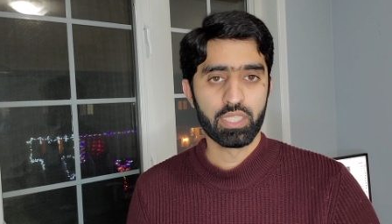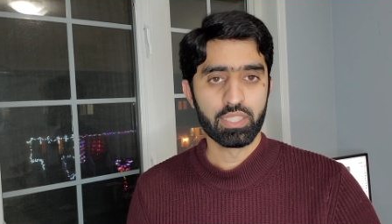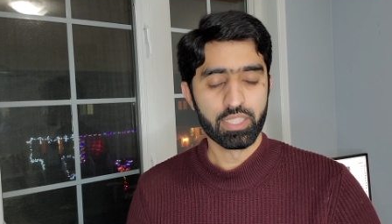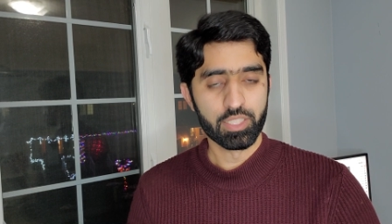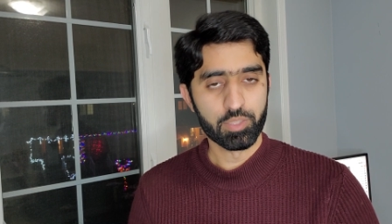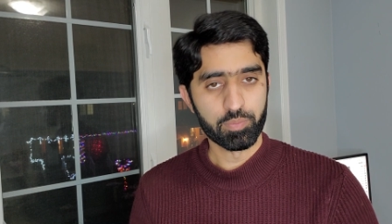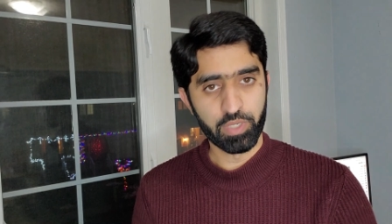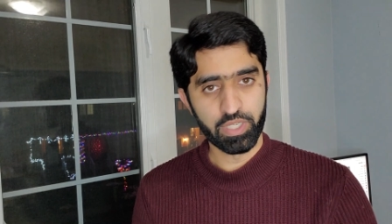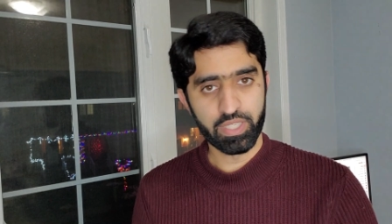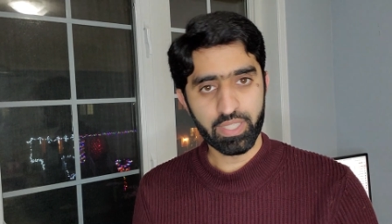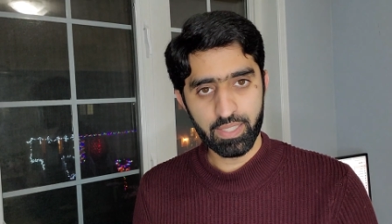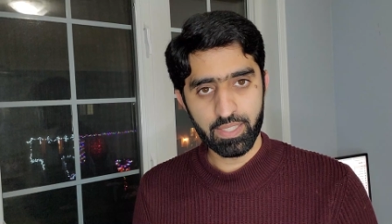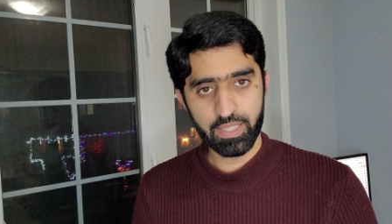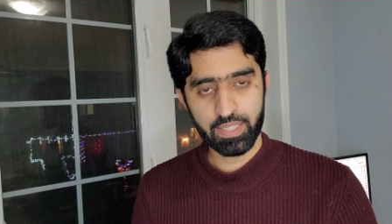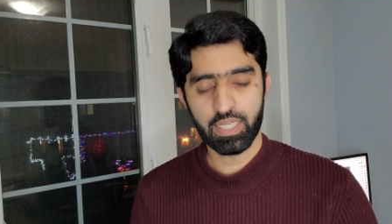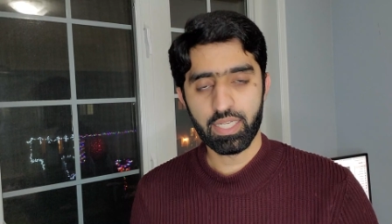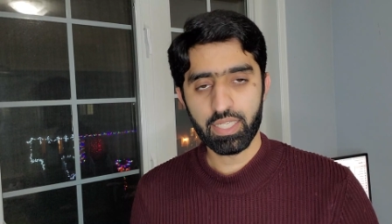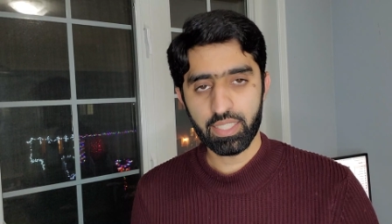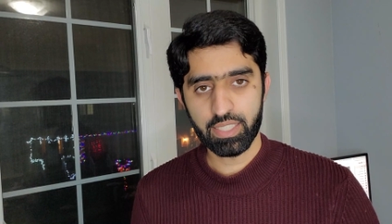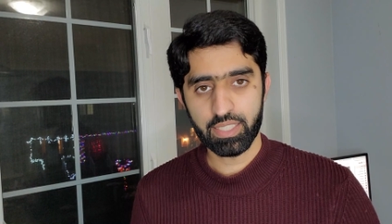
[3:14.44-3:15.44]
this particular
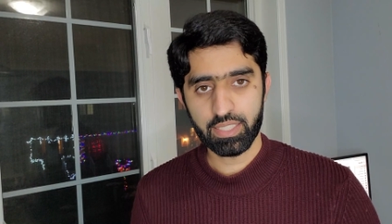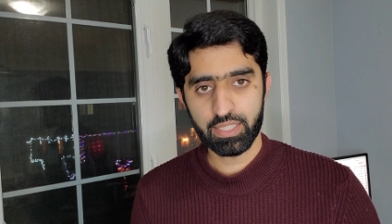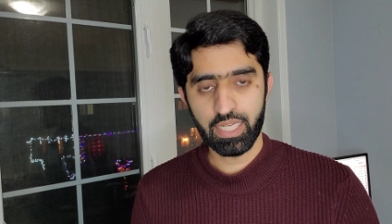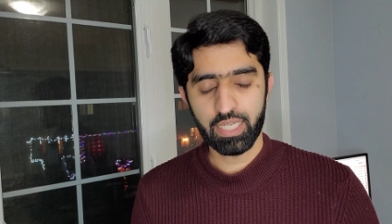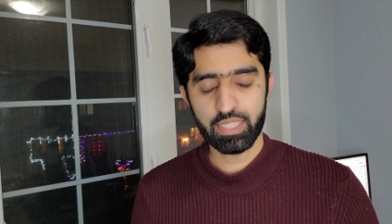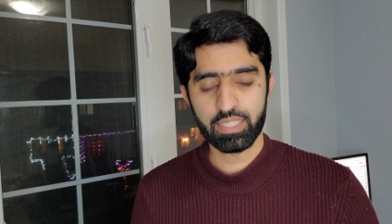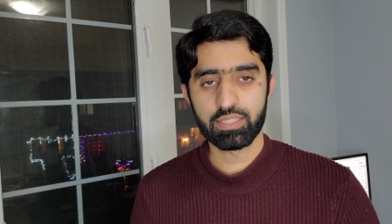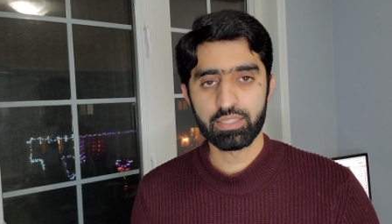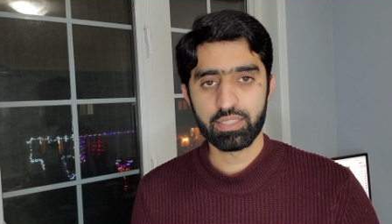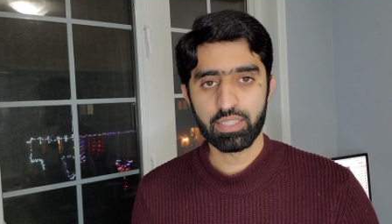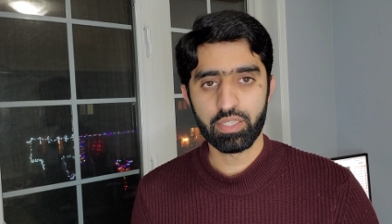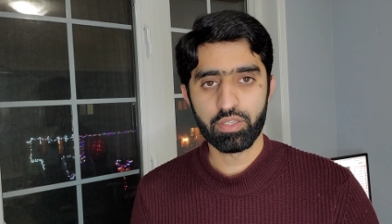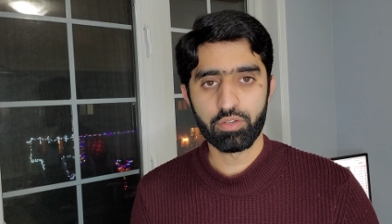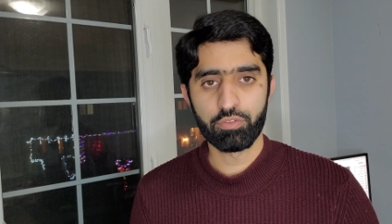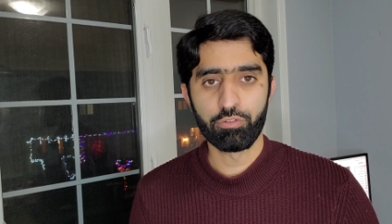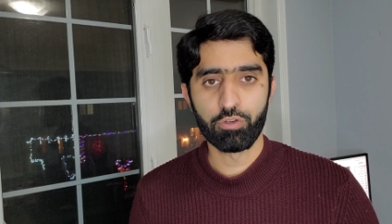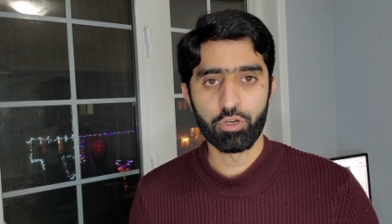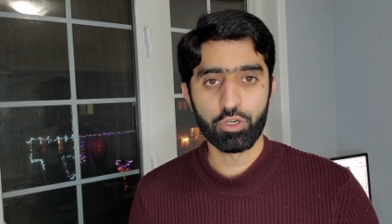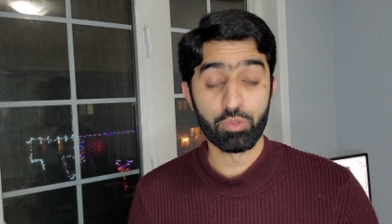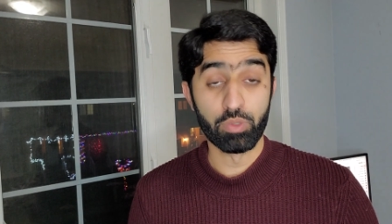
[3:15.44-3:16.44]
target that is there
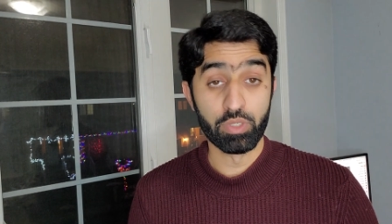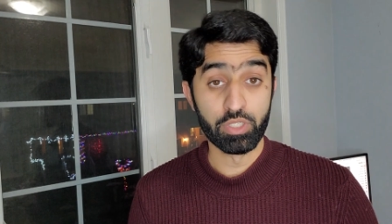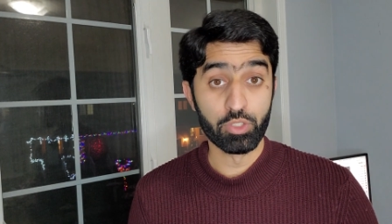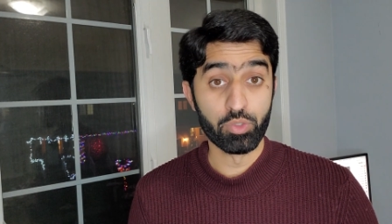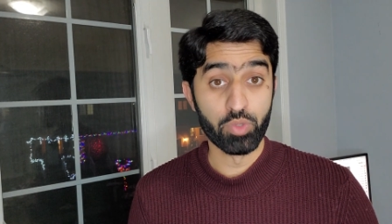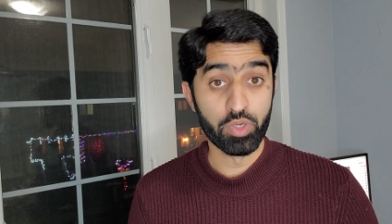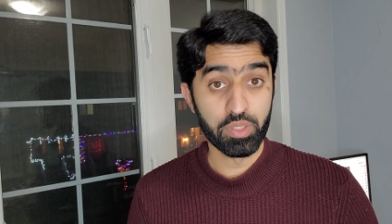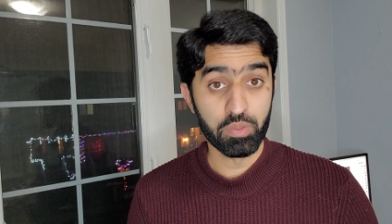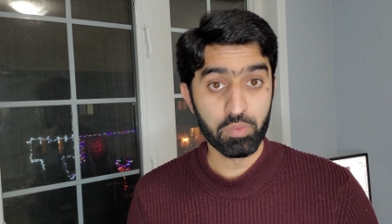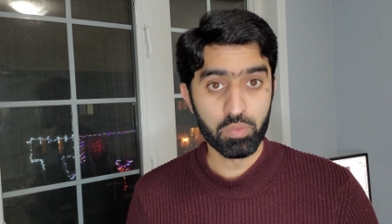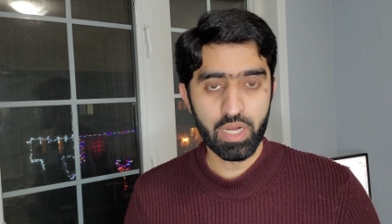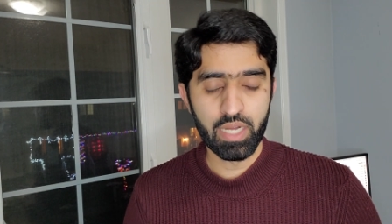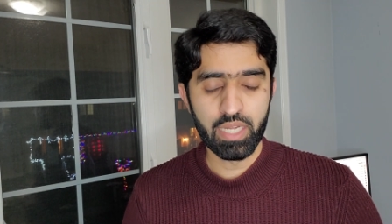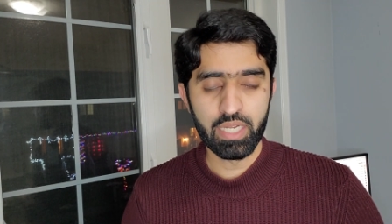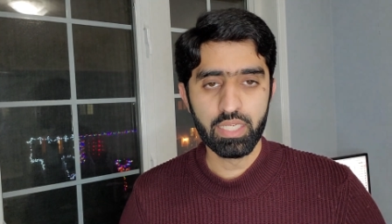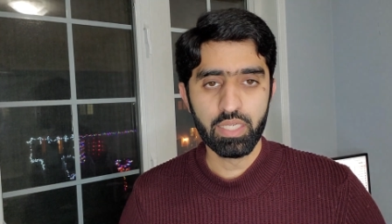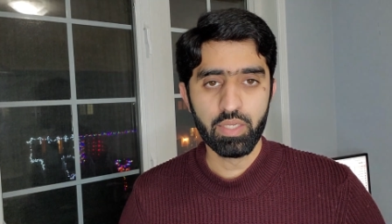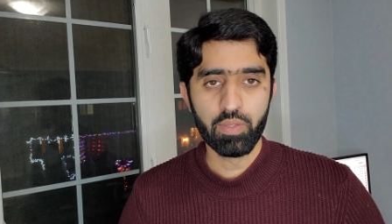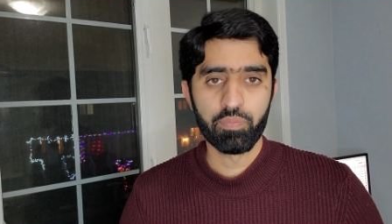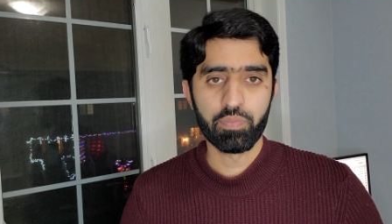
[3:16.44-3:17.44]
for
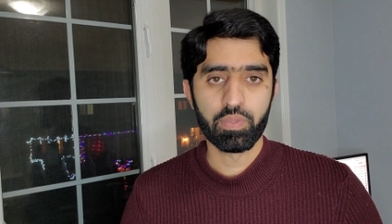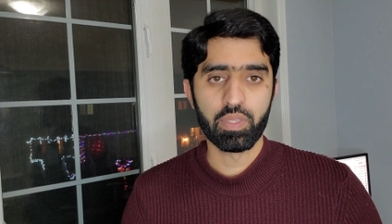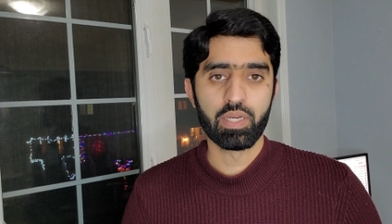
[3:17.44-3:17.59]
2021,